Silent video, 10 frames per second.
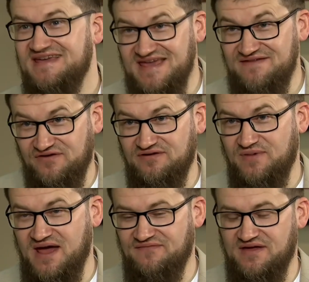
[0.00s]
Even,
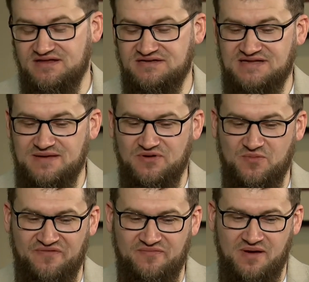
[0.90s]
we have that statement of
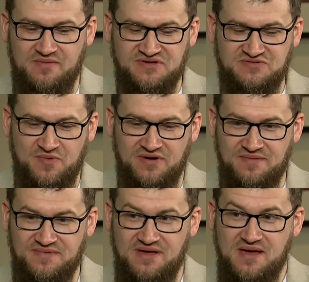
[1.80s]
the Prophet Muhammad, peace be upon
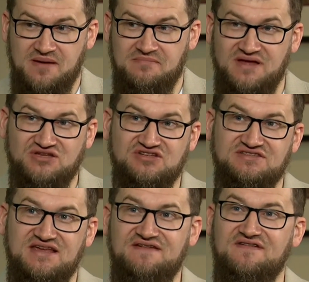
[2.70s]
him, that
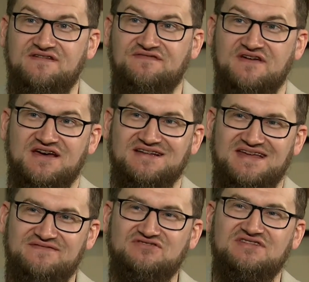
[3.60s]
mentions that
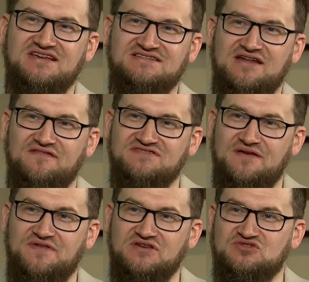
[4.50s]
even to the extent of
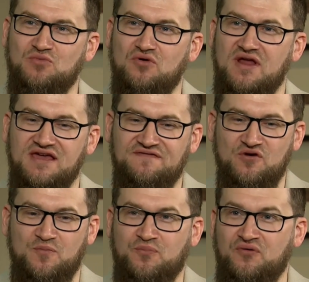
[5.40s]
something small, like if
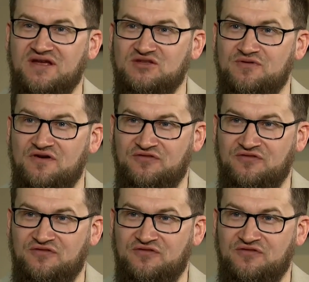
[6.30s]
you're pricked with a